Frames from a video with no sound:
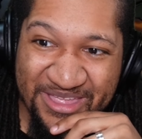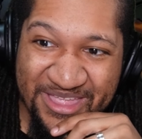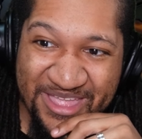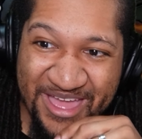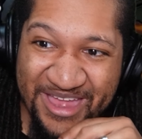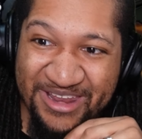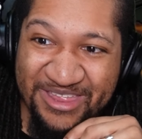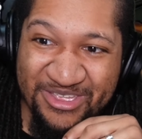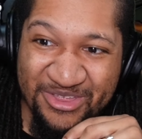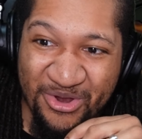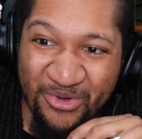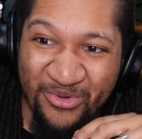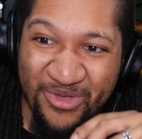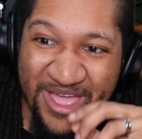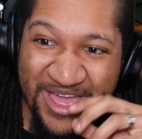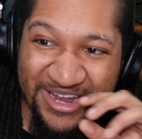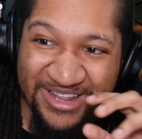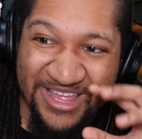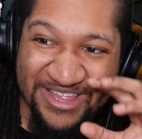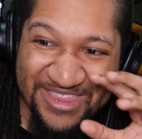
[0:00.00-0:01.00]
kind of you know,
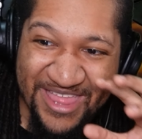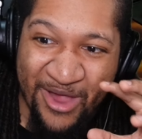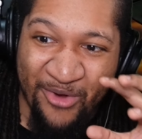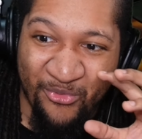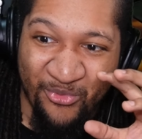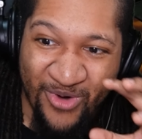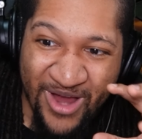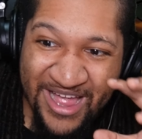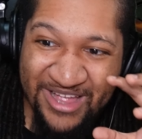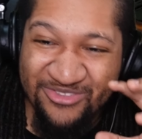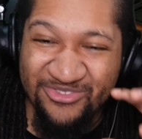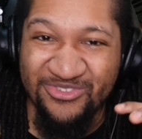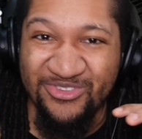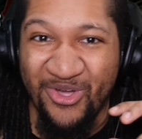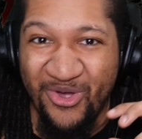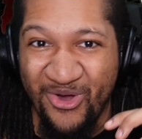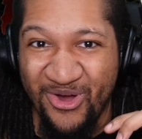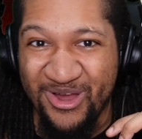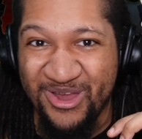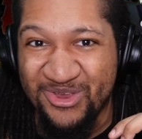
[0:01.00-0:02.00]
kind of like that rock
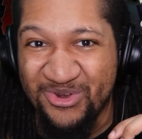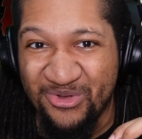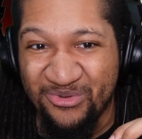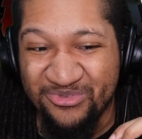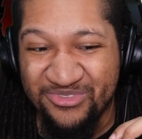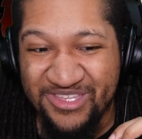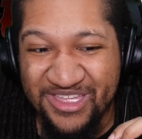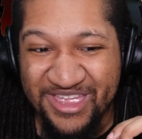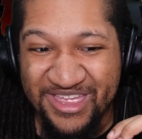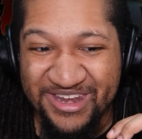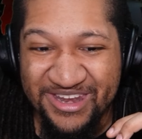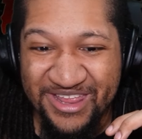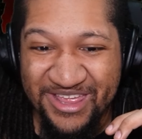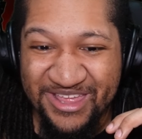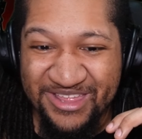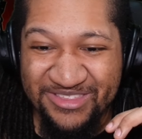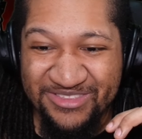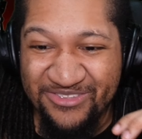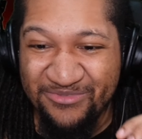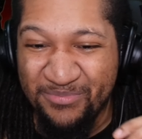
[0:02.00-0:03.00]
star. You know what I'm saying?
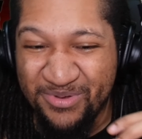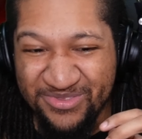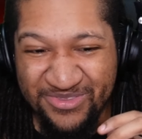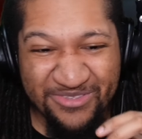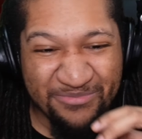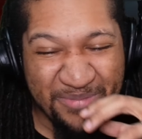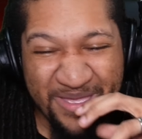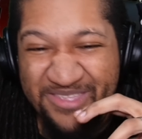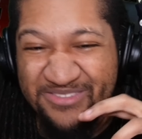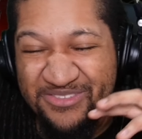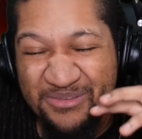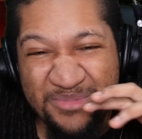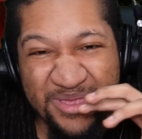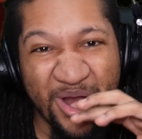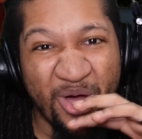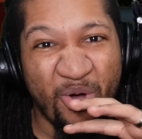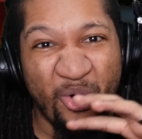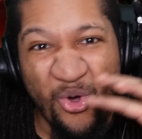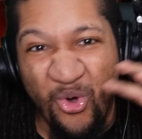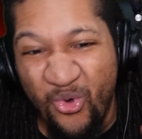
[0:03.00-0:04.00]
Just put this paste them in
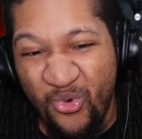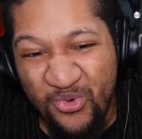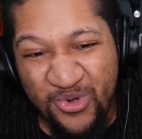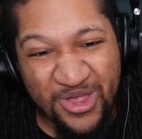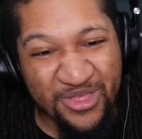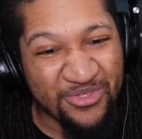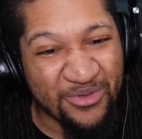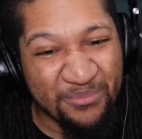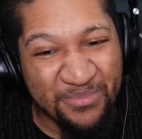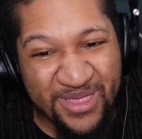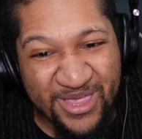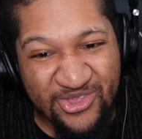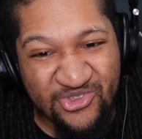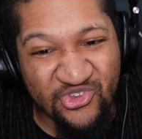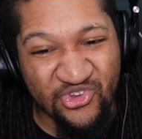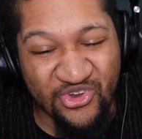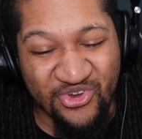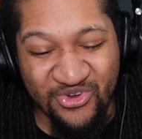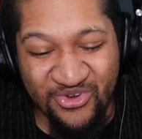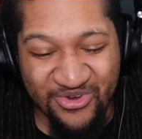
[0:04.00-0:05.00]
a whole nother
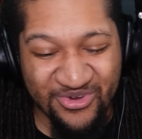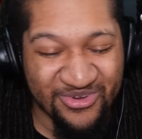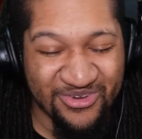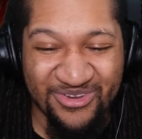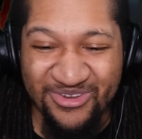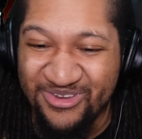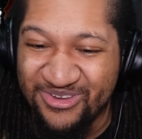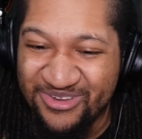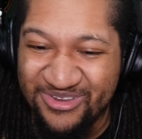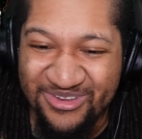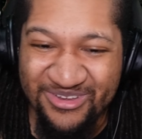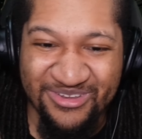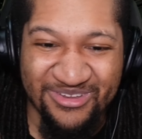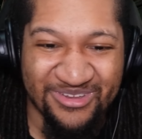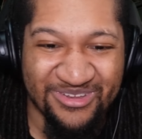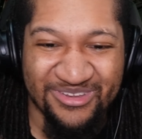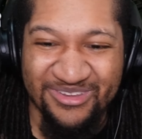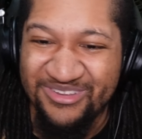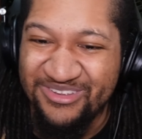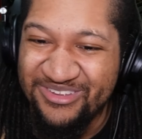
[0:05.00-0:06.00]
picture.
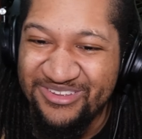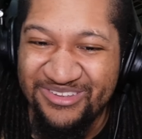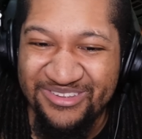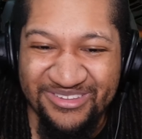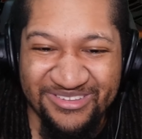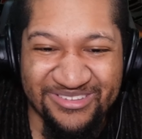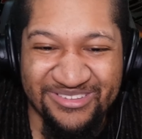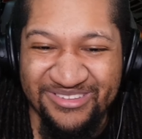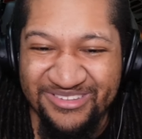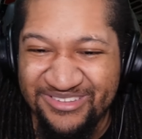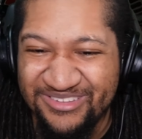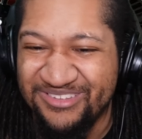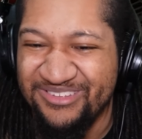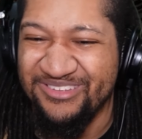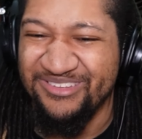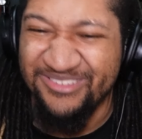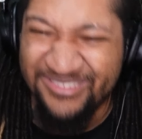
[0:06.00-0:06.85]
The secret